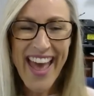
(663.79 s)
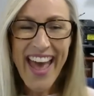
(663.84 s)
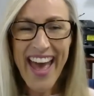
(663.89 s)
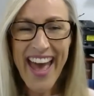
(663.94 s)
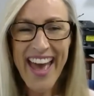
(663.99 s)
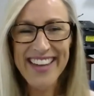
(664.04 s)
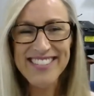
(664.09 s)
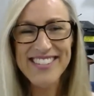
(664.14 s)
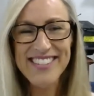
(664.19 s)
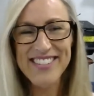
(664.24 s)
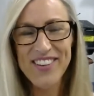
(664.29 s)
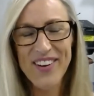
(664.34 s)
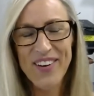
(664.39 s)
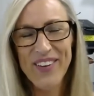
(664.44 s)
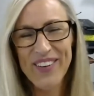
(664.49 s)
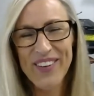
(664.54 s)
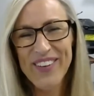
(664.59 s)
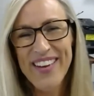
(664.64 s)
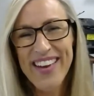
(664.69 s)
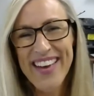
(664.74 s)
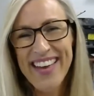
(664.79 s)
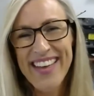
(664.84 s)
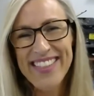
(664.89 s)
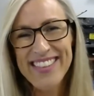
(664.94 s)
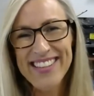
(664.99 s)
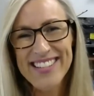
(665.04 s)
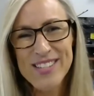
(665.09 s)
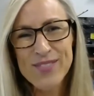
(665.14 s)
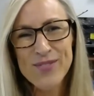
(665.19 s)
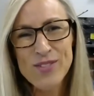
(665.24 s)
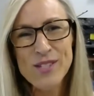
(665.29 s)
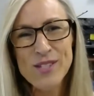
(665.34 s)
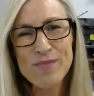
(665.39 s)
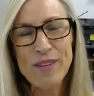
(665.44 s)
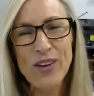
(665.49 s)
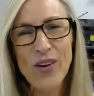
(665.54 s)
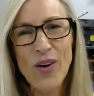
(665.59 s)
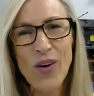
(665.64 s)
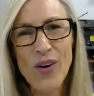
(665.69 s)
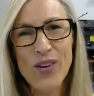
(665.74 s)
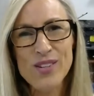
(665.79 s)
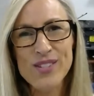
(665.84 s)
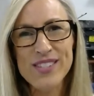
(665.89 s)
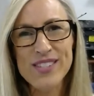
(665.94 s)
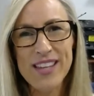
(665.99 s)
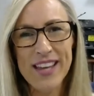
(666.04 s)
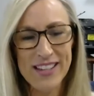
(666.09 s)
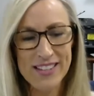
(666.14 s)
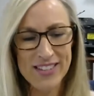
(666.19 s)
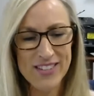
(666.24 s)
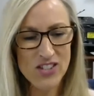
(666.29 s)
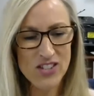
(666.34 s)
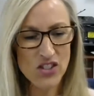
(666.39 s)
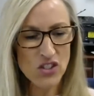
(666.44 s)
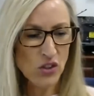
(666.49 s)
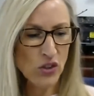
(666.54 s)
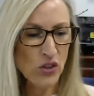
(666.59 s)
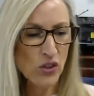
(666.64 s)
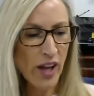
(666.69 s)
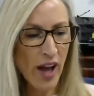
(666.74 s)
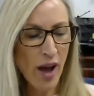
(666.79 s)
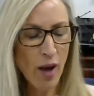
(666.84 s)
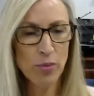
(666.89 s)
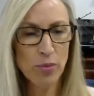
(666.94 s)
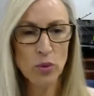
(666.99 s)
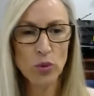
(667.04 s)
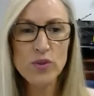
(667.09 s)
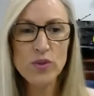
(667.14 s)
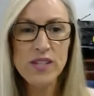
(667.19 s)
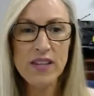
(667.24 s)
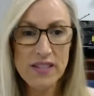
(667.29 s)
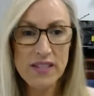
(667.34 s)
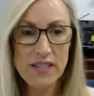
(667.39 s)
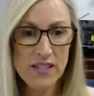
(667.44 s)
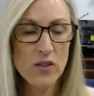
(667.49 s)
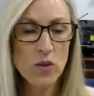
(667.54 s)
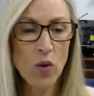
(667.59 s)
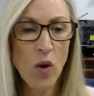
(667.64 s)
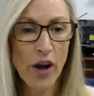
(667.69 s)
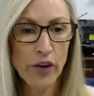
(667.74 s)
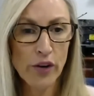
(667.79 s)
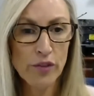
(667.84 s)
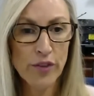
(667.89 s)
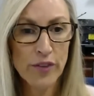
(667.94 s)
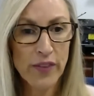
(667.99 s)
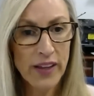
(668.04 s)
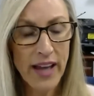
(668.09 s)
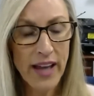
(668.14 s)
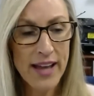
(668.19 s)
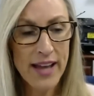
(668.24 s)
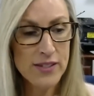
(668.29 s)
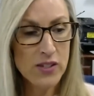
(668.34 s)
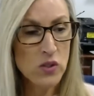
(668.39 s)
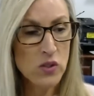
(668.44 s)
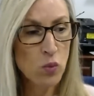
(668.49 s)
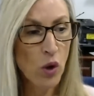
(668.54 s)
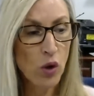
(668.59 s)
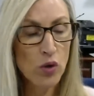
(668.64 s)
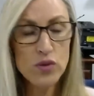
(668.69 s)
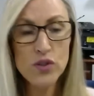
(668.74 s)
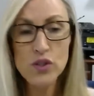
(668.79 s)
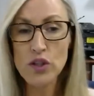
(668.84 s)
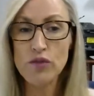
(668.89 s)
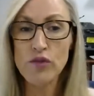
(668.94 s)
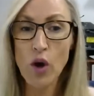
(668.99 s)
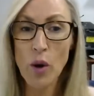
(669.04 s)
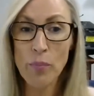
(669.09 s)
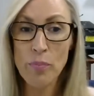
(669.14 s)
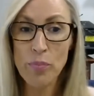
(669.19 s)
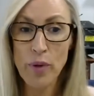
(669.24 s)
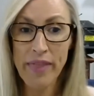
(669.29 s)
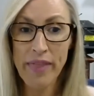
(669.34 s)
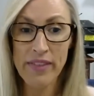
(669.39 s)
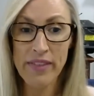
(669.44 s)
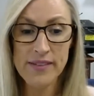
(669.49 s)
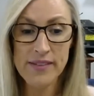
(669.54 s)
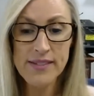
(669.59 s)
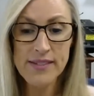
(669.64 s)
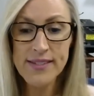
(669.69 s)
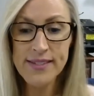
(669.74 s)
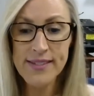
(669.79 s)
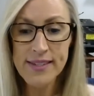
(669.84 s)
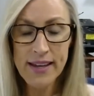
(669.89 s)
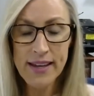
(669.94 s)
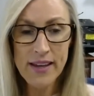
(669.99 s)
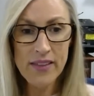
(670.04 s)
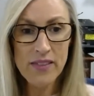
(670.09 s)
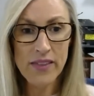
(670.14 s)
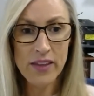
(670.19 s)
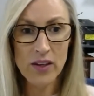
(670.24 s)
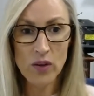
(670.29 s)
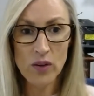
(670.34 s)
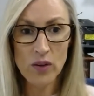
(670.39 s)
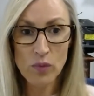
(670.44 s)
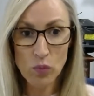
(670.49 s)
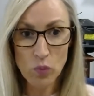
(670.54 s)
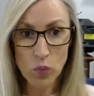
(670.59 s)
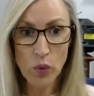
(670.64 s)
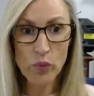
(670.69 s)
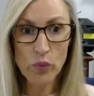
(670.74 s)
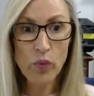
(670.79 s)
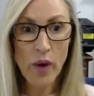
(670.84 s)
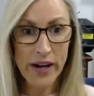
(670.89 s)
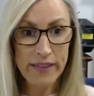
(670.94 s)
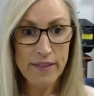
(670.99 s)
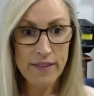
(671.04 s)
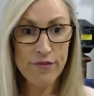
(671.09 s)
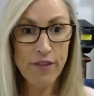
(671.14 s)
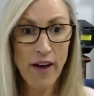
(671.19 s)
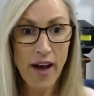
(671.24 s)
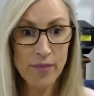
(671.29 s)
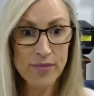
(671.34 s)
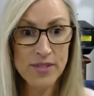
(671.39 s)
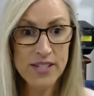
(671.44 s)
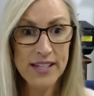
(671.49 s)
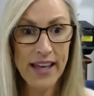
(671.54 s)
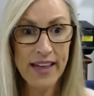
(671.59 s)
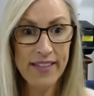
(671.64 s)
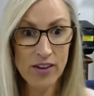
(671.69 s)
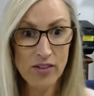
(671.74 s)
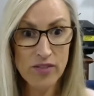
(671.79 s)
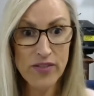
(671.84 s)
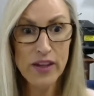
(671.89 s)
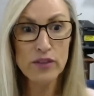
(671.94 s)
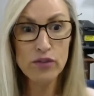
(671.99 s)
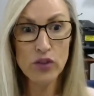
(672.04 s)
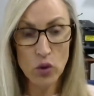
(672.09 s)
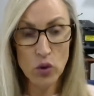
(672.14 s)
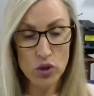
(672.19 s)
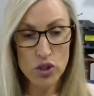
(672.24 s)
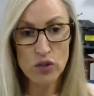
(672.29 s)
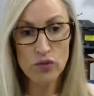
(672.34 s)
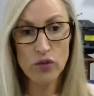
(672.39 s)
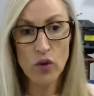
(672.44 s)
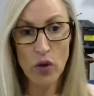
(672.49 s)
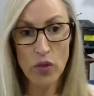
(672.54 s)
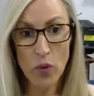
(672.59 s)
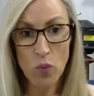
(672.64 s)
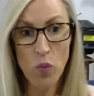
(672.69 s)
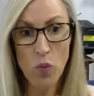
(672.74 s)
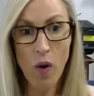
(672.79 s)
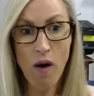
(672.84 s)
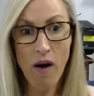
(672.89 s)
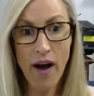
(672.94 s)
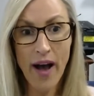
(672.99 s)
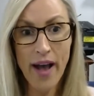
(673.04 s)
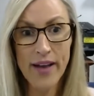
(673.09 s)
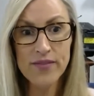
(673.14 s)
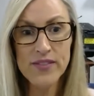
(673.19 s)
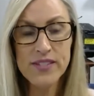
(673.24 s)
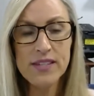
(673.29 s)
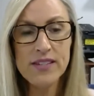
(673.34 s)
And so this was because it's two couples, and this is quite often the case as well. So you've got brothers that are running the farm together, and then of course you've got the wives.